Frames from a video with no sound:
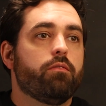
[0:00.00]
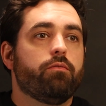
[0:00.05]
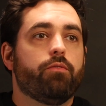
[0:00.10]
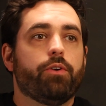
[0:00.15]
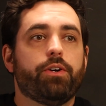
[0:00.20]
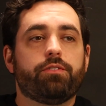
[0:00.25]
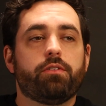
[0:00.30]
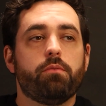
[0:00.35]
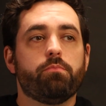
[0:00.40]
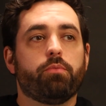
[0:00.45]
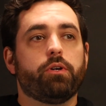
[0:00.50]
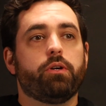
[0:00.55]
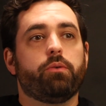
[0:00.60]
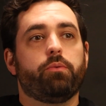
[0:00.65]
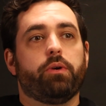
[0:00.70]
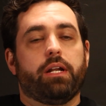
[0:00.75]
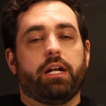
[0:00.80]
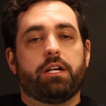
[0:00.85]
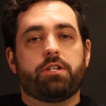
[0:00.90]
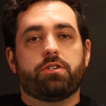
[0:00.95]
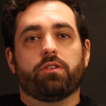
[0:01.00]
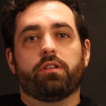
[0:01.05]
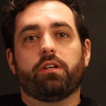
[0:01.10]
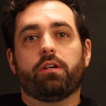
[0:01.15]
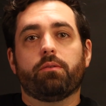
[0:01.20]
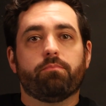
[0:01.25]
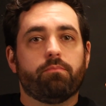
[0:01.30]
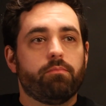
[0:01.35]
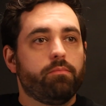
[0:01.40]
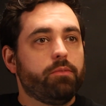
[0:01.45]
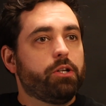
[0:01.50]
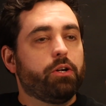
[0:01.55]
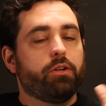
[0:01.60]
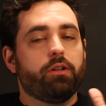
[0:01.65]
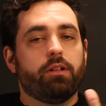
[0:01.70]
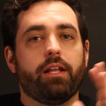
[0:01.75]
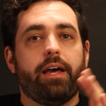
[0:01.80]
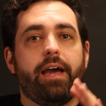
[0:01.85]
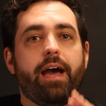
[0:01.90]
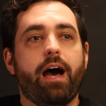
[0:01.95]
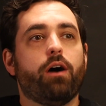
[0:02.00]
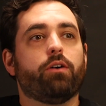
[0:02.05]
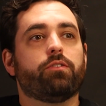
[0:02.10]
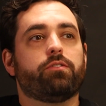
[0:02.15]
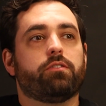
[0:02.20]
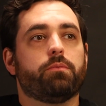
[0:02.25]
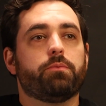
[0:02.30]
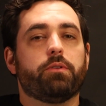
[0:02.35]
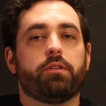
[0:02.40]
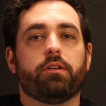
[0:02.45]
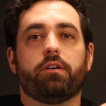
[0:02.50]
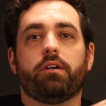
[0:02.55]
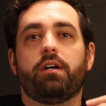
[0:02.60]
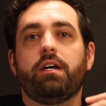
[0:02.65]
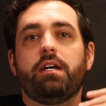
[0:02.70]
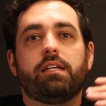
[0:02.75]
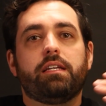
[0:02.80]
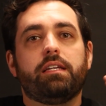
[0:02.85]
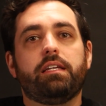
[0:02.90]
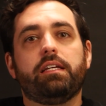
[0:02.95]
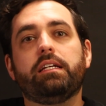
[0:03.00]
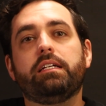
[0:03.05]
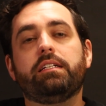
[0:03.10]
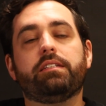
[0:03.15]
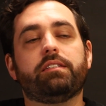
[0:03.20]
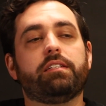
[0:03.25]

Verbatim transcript: very simply, we can actually you know lay out some of the key